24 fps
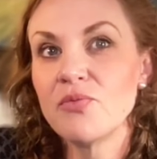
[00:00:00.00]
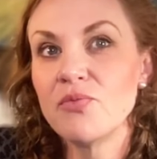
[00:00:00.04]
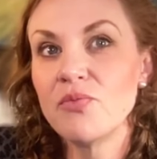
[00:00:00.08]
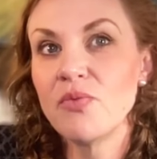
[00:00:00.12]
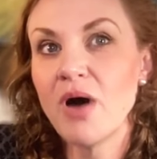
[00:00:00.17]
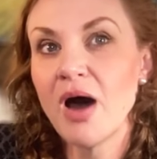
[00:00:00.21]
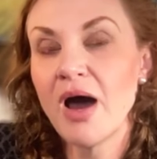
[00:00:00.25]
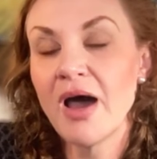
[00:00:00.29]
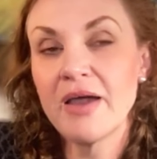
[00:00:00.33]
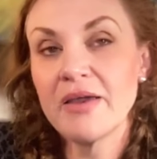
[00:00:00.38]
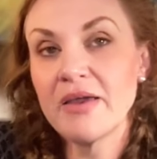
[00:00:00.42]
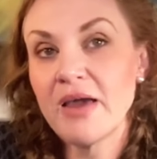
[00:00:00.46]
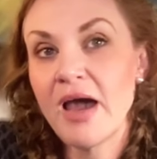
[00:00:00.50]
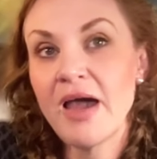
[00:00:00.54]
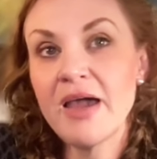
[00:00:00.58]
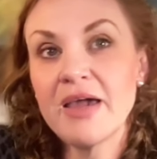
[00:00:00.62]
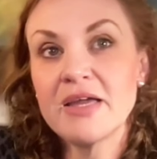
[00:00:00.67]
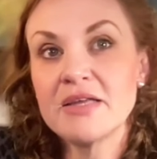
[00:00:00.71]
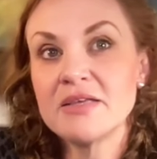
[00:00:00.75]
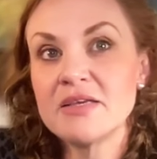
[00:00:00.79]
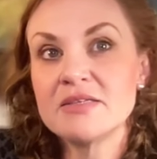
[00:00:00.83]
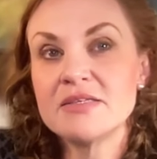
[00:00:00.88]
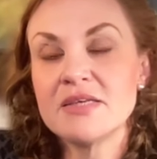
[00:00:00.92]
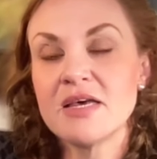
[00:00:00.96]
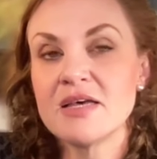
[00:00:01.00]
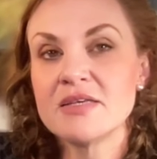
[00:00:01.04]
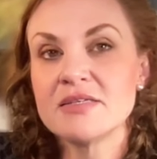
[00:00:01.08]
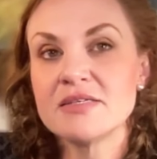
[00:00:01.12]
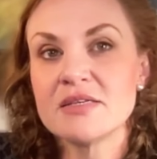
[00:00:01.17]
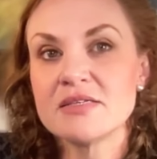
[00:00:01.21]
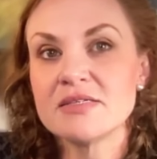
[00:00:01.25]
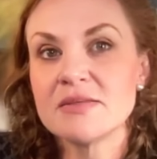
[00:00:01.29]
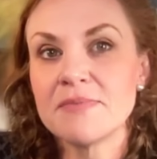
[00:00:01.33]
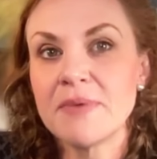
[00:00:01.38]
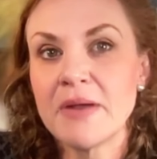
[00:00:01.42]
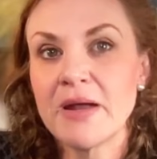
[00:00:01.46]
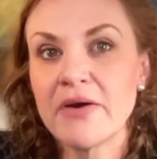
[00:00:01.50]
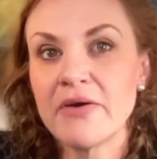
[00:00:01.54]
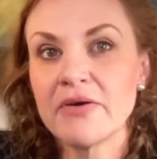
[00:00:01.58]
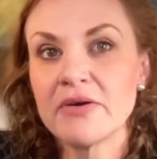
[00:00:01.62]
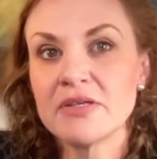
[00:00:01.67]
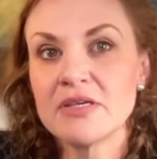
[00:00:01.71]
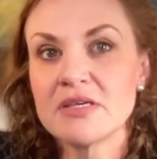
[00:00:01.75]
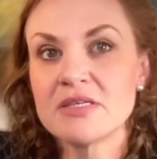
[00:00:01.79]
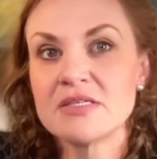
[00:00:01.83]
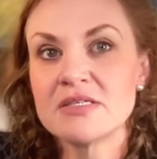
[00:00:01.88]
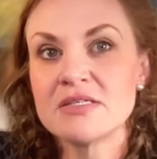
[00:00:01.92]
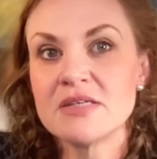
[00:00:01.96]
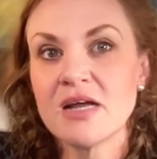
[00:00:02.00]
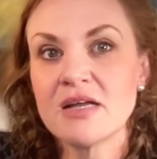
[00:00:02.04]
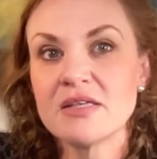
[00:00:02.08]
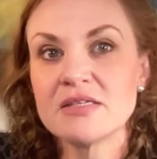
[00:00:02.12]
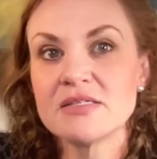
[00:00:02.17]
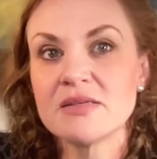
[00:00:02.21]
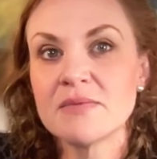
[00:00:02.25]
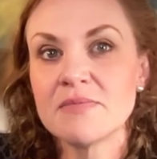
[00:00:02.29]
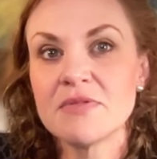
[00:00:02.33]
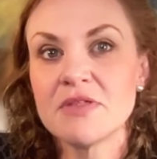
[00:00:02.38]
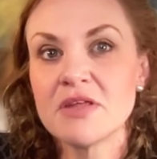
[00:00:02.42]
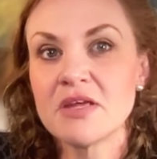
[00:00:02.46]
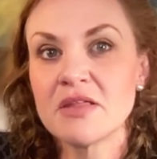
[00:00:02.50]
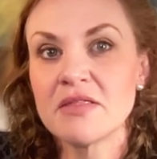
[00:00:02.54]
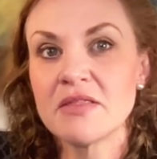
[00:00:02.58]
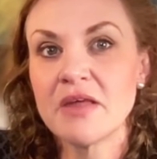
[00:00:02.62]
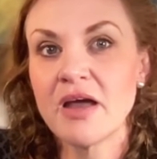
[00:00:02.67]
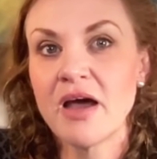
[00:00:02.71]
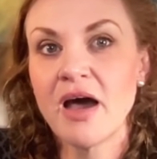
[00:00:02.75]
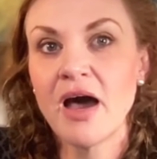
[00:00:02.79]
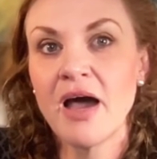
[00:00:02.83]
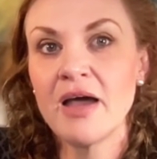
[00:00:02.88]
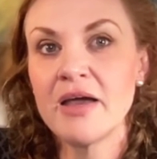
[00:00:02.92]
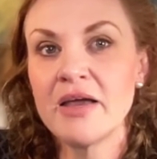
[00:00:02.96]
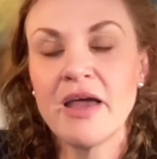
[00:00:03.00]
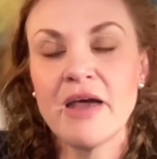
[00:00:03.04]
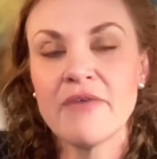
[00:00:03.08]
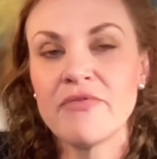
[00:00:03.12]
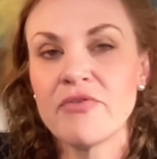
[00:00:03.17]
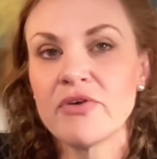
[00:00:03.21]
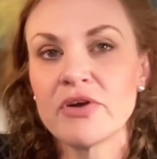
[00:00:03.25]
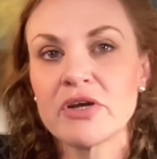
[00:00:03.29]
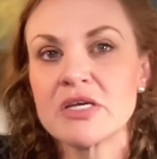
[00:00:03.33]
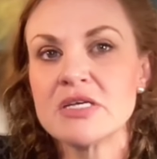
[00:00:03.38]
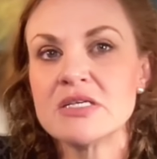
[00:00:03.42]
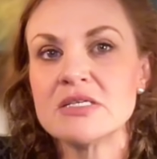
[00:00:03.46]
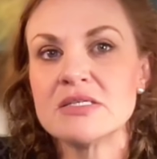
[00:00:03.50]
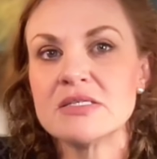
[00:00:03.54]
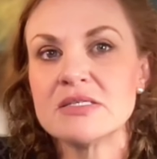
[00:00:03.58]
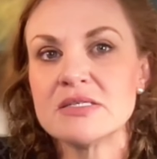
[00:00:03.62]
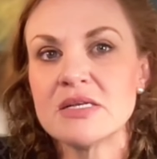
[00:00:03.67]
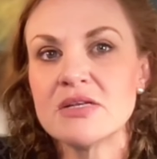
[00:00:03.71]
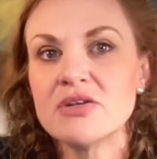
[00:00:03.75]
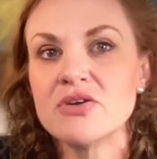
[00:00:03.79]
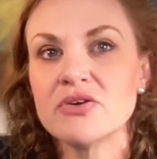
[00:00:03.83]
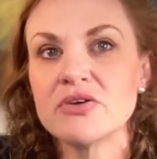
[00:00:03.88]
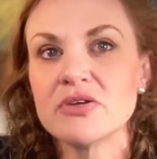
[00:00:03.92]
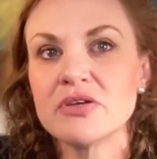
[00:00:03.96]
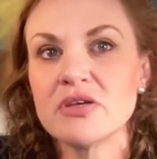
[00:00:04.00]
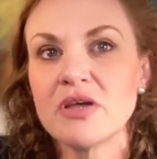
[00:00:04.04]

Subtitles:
I can attest as a parent. It's not something that I ever considered.